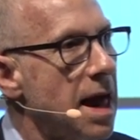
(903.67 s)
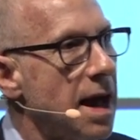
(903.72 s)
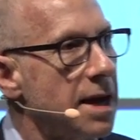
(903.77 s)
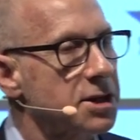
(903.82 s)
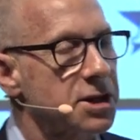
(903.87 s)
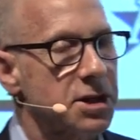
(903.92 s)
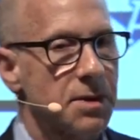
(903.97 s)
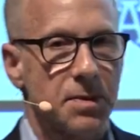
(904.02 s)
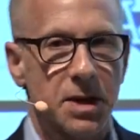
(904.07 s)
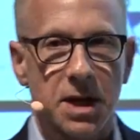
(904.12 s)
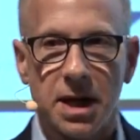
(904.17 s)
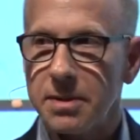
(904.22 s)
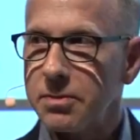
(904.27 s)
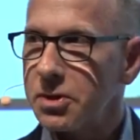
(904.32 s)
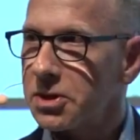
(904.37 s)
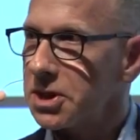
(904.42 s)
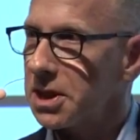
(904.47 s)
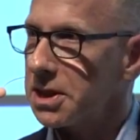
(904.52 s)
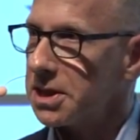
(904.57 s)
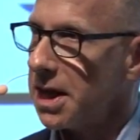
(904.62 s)
And to be
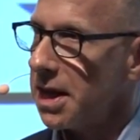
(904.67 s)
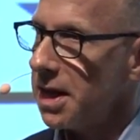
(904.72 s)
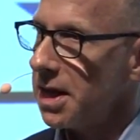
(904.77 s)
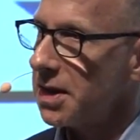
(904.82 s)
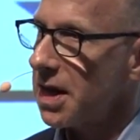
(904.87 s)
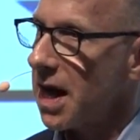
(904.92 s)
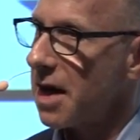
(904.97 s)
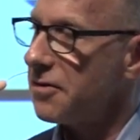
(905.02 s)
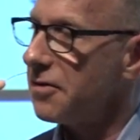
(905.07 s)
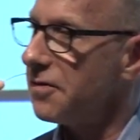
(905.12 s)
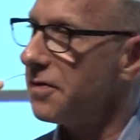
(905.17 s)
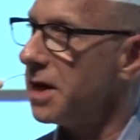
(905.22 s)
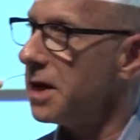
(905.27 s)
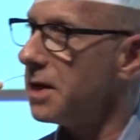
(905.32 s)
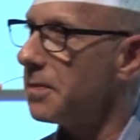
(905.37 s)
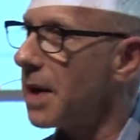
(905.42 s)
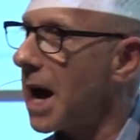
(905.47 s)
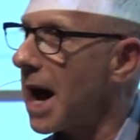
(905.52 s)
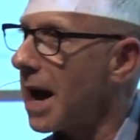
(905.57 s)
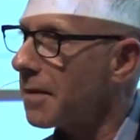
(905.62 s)
able to take that
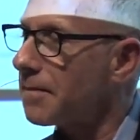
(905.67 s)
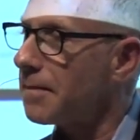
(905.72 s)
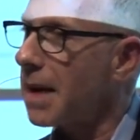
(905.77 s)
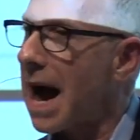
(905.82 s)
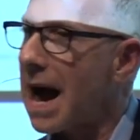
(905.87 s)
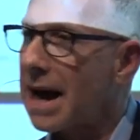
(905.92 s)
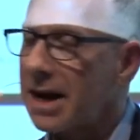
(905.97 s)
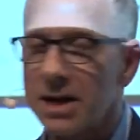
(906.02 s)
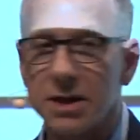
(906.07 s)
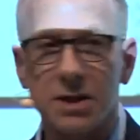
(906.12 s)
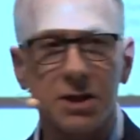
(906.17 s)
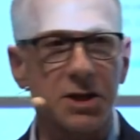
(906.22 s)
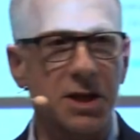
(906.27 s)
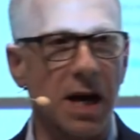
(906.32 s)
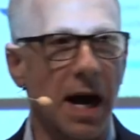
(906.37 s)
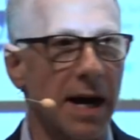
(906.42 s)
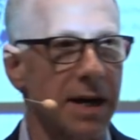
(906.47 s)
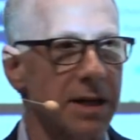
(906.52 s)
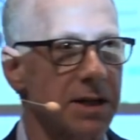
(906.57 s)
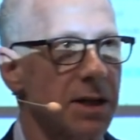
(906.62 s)
feedback back
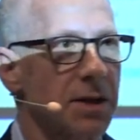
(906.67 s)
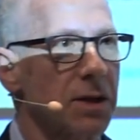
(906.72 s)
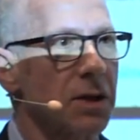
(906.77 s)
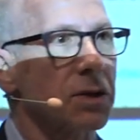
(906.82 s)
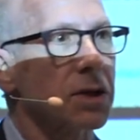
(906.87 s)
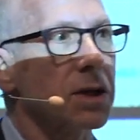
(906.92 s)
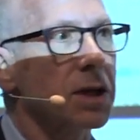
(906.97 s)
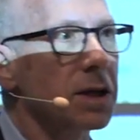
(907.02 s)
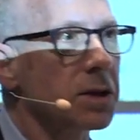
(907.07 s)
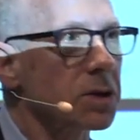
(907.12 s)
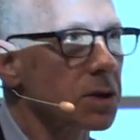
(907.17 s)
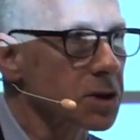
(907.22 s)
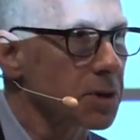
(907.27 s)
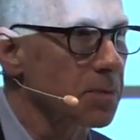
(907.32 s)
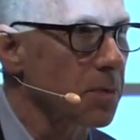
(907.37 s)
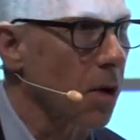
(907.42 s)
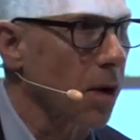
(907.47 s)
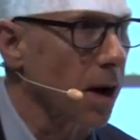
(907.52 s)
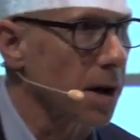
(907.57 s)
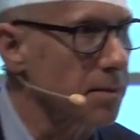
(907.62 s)
inside to the legal
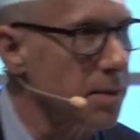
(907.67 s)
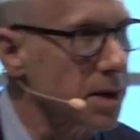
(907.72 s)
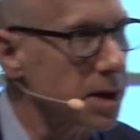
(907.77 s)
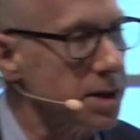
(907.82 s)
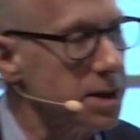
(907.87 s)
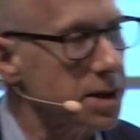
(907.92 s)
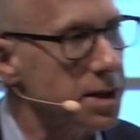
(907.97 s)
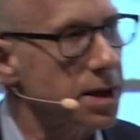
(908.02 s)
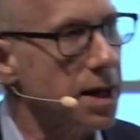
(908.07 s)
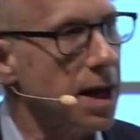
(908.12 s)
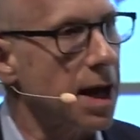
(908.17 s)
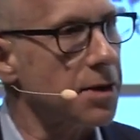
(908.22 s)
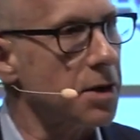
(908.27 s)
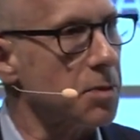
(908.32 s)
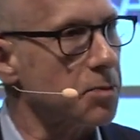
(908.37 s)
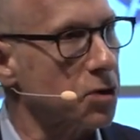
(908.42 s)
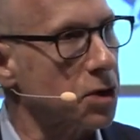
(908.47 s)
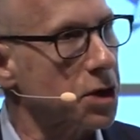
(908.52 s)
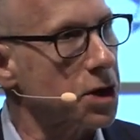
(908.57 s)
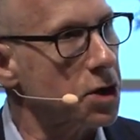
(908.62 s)
department and
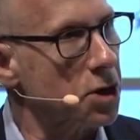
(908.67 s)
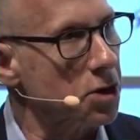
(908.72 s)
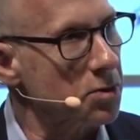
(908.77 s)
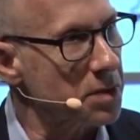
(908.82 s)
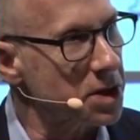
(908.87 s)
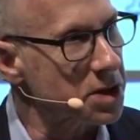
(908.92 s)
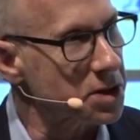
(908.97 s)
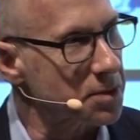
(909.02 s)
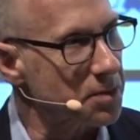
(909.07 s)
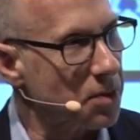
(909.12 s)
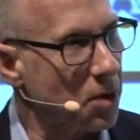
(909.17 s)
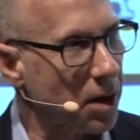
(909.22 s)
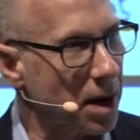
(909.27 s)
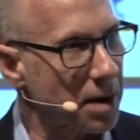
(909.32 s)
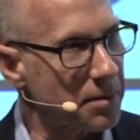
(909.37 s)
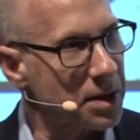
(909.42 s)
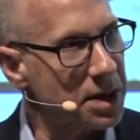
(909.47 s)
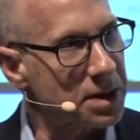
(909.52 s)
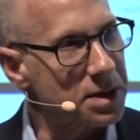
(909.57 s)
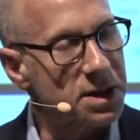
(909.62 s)
the procurement
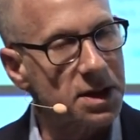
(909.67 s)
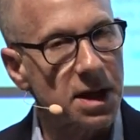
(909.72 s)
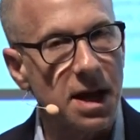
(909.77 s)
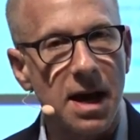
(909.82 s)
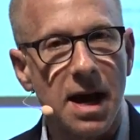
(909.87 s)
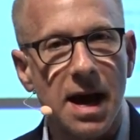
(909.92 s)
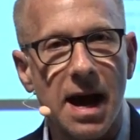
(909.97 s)
department